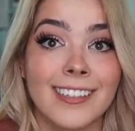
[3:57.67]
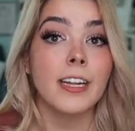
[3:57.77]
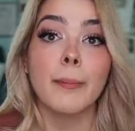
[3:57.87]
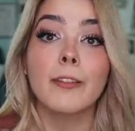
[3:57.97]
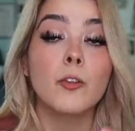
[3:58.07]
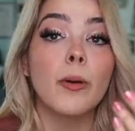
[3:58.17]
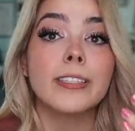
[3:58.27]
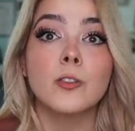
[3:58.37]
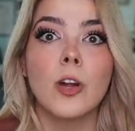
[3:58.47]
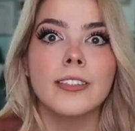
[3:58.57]
Think about the
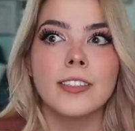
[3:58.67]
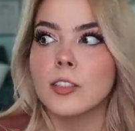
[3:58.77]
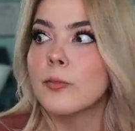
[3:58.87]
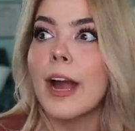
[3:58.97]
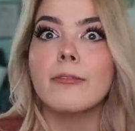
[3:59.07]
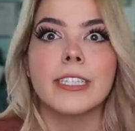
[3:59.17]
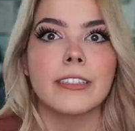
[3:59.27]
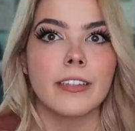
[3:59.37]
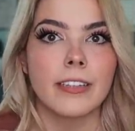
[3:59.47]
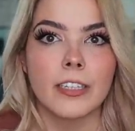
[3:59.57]
restaurants
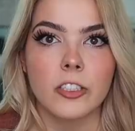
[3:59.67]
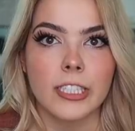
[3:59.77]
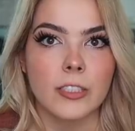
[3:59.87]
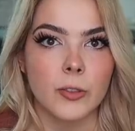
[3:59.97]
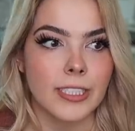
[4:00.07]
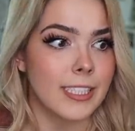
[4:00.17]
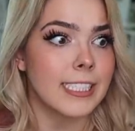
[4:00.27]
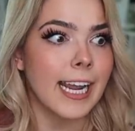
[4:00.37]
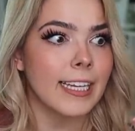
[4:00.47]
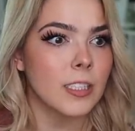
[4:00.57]
surrounding the theater districts, the
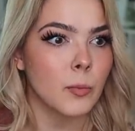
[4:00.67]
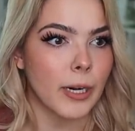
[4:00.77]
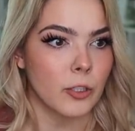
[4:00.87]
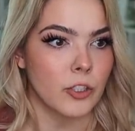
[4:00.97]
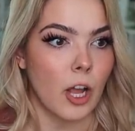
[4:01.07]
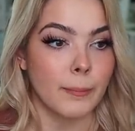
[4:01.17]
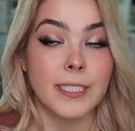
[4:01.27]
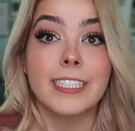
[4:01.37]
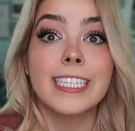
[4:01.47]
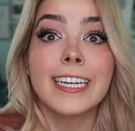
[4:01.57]
danceware
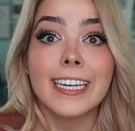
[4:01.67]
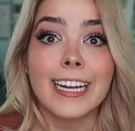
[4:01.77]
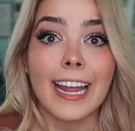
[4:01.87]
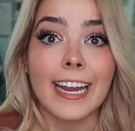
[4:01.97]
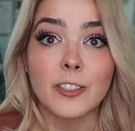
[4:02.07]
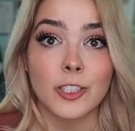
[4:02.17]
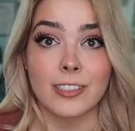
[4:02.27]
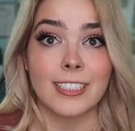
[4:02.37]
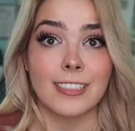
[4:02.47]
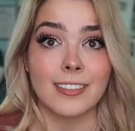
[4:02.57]
shops, the ticketing
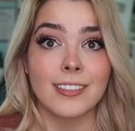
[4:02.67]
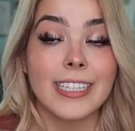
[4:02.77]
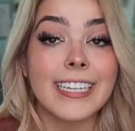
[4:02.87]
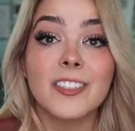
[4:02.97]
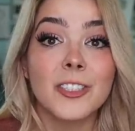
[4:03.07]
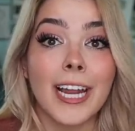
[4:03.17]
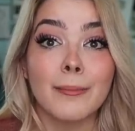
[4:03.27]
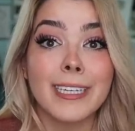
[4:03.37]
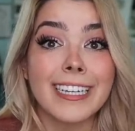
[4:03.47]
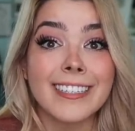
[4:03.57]
agencies. The
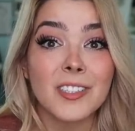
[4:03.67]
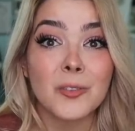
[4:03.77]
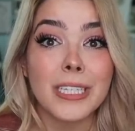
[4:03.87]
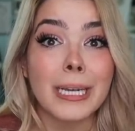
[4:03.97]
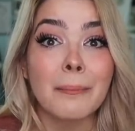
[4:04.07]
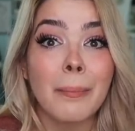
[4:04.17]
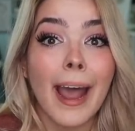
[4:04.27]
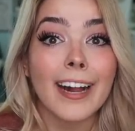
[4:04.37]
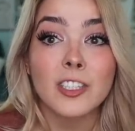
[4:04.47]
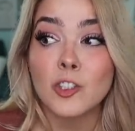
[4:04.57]
entertainment industry impacts